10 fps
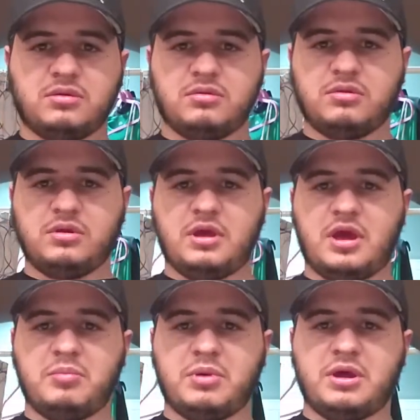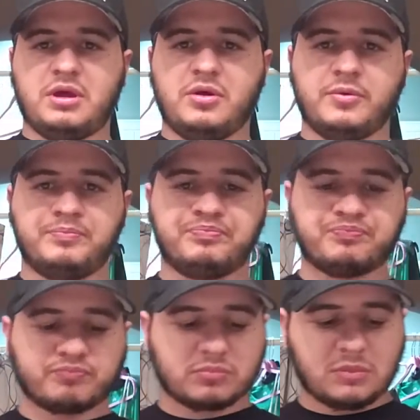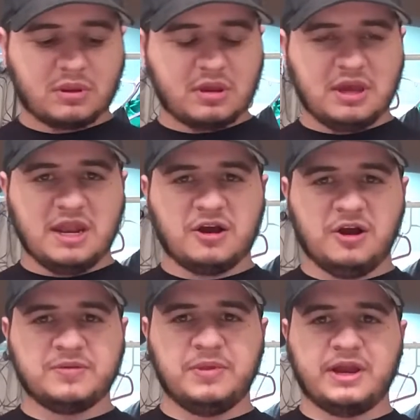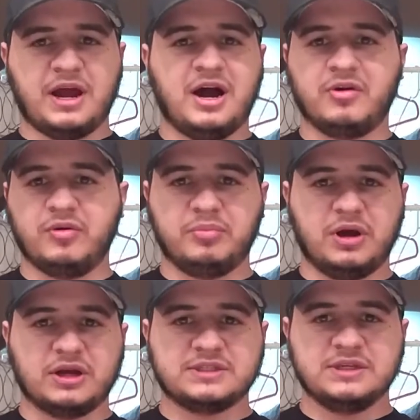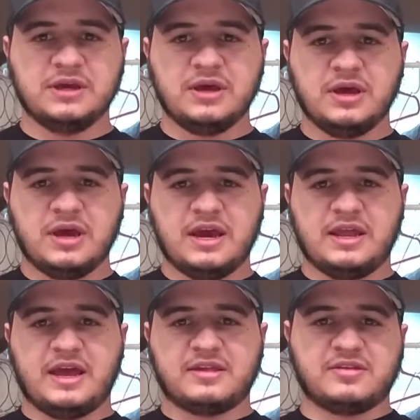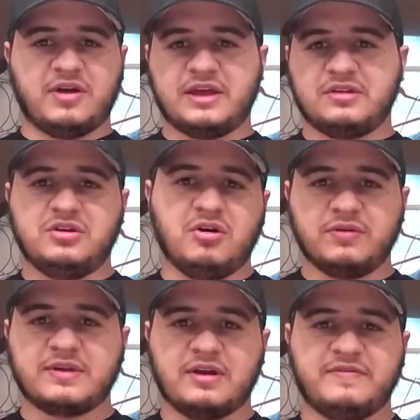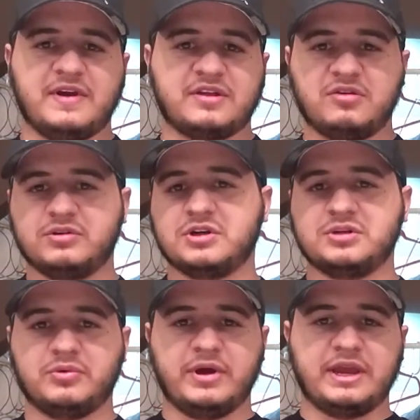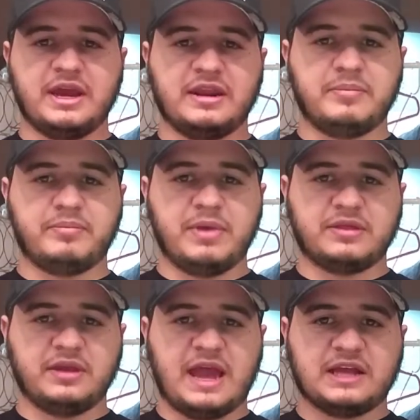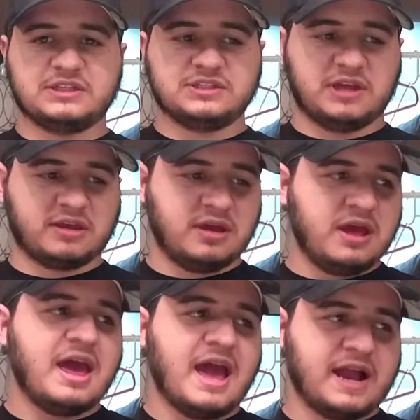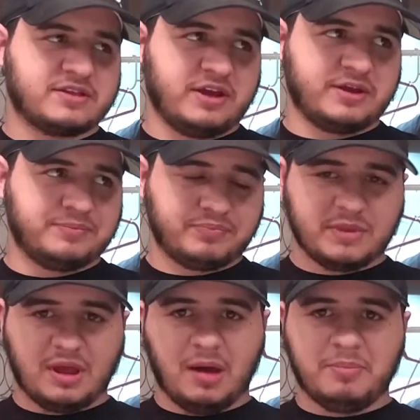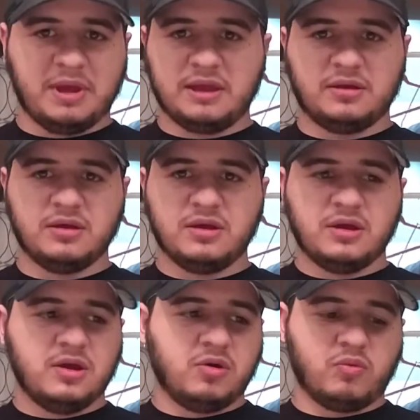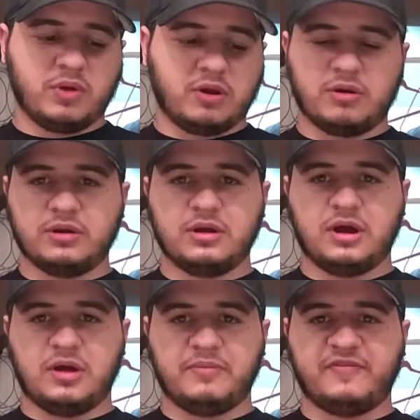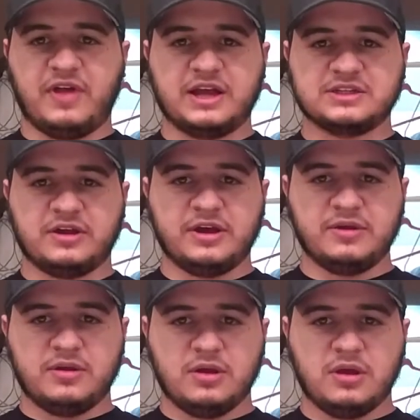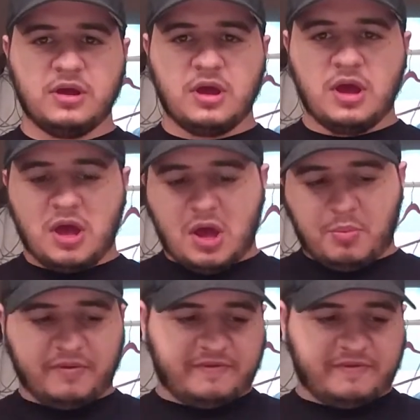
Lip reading: yay big. And it cost me like $100, and that still has no sound effects, no charging point. Again, it basically acts like a big, weird flashlight. But